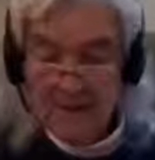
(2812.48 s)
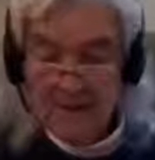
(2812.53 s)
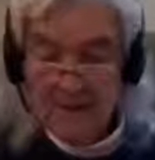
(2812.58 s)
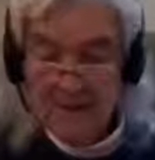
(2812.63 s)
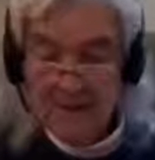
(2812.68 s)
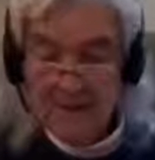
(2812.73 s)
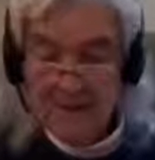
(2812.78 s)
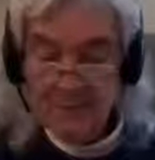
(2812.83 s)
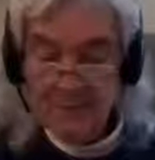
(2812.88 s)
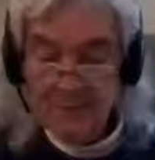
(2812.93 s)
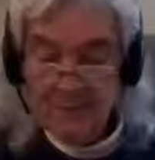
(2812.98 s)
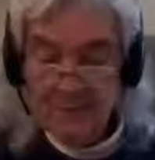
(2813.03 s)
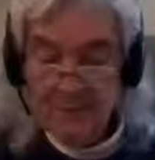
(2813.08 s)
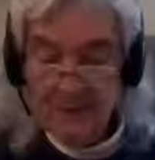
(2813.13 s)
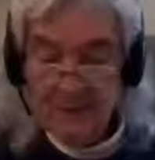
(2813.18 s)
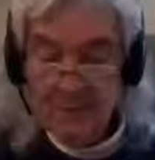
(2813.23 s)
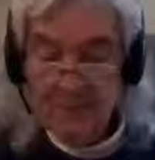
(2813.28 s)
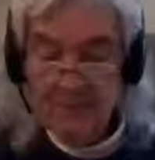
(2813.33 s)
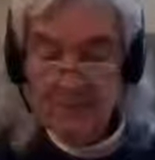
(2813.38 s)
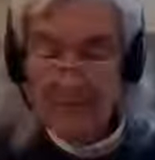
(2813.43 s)
This was a
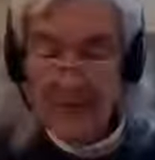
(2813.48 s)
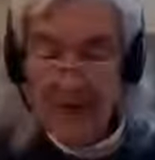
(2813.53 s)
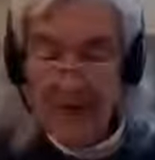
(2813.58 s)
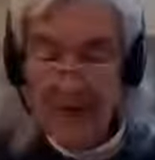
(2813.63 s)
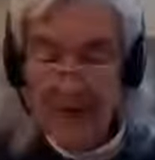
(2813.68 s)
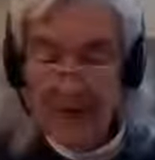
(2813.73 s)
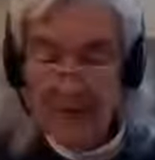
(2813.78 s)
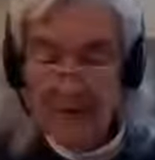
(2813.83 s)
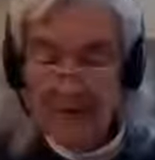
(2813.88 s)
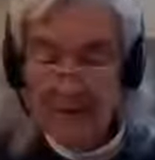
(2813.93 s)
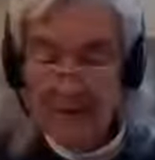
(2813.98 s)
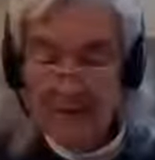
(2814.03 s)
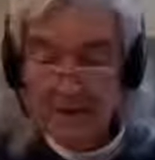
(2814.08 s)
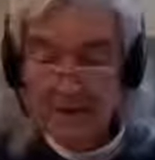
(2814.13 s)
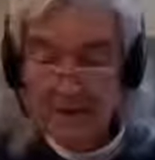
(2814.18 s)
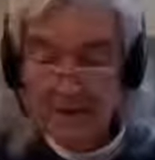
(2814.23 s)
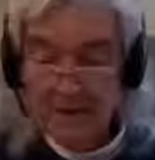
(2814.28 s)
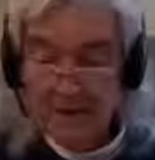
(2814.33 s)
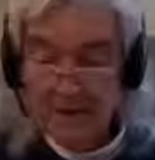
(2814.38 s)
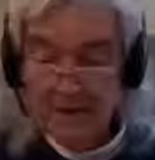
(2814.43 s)
time of agony,
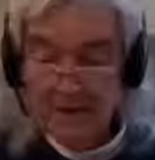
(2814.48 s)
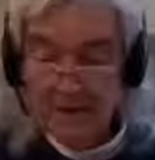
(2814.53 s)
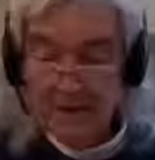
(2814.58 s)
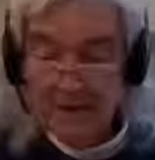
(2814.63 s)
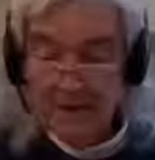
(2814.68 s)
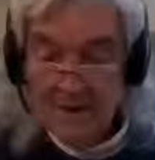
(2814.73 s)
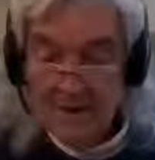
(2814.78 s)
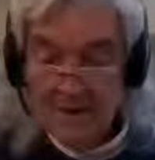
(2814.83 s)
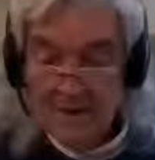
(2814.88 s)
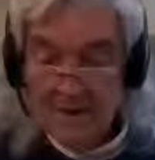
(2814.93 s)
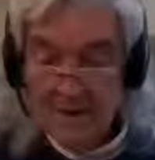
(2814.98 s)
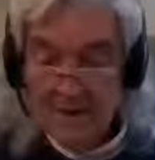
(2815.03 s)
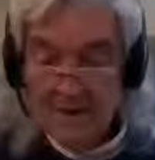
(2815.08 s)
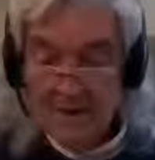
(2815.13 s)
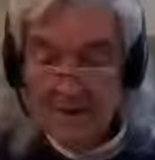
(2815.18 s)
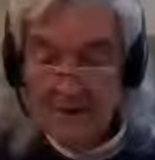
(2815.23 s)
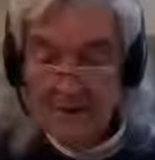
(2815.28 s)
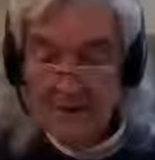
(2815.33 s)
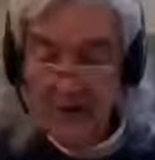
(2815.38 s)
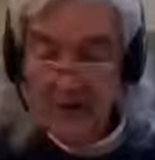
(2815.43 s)

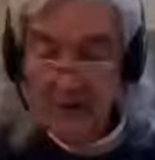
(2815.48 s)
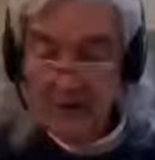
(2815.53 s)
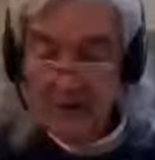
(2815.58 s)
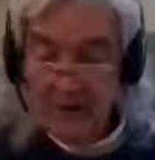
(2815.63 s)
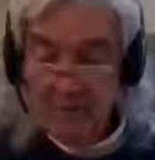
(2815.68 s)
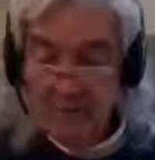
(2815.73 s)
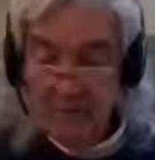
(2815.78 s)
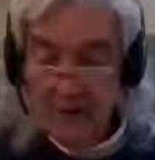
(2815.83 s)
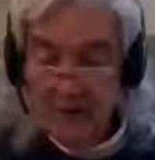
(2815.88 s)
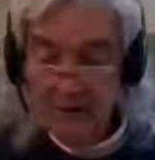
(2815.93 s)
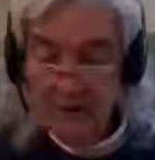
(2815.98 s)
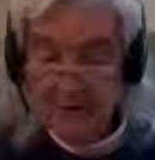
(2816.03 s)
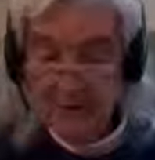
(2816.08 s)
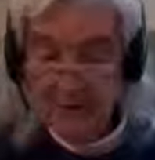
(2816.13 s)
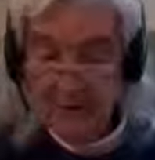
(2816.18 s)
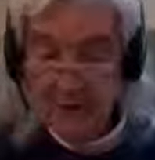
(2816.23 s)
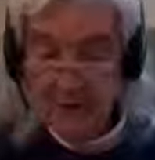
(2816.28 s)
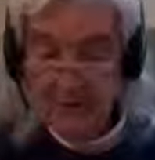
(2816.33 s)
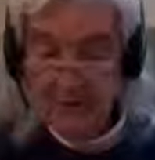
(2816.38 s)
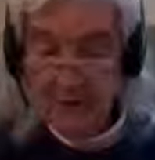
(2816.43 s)
since the veil appeared
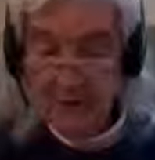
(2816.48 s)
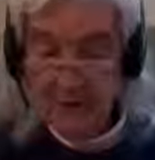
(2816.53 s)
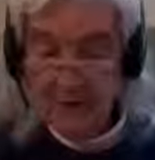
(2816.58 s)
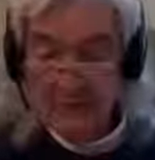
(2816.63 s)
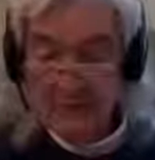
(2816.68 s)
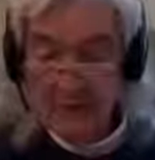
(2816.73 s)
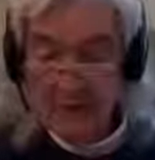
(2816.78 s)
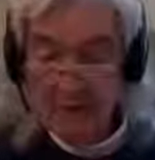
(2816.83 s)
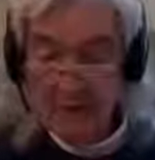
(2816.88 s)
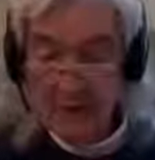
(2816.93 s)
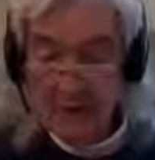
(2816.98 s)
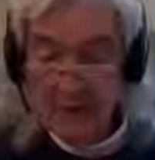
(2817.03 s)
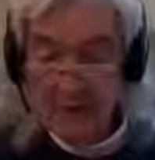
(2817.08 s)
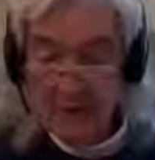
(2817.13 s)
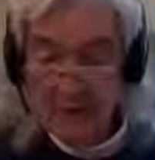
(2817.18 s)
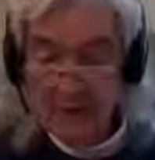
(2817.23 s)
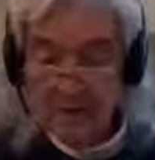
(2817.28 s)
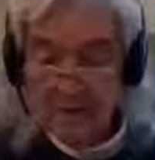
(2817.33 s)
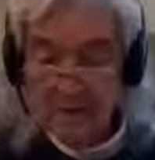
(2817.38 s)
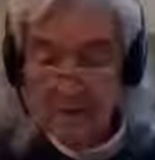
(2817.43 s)
to be a part of her
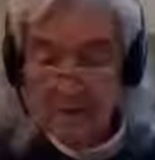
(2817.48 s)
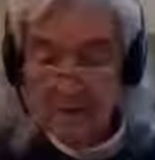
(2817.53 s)
being.